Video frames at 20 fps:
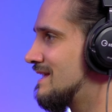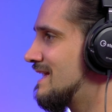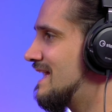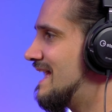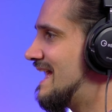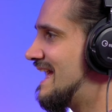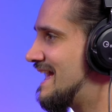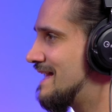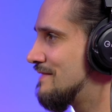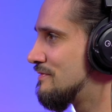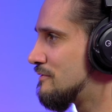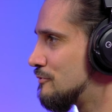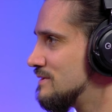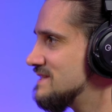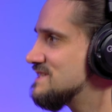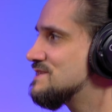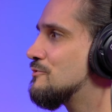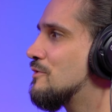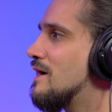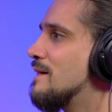And the
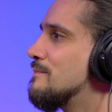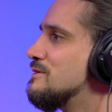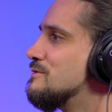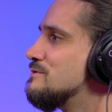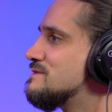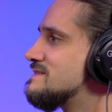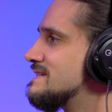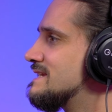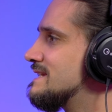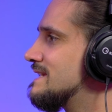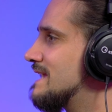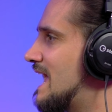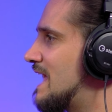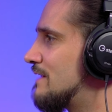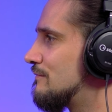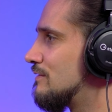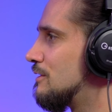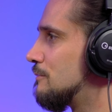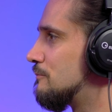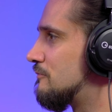reason why I'm using
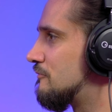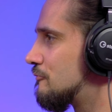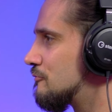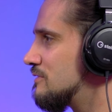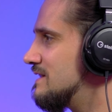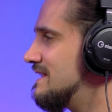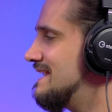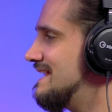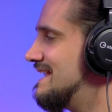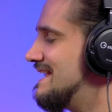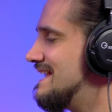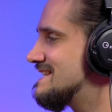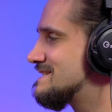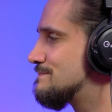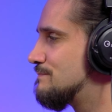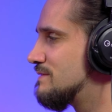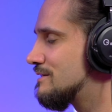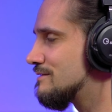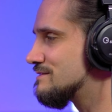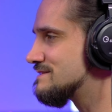envelope 3 is
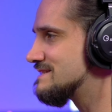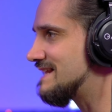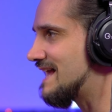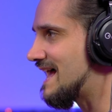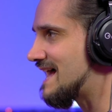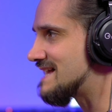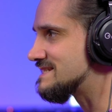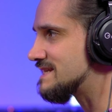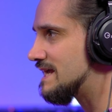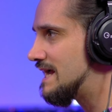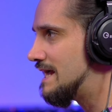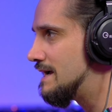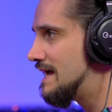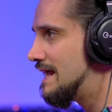because it has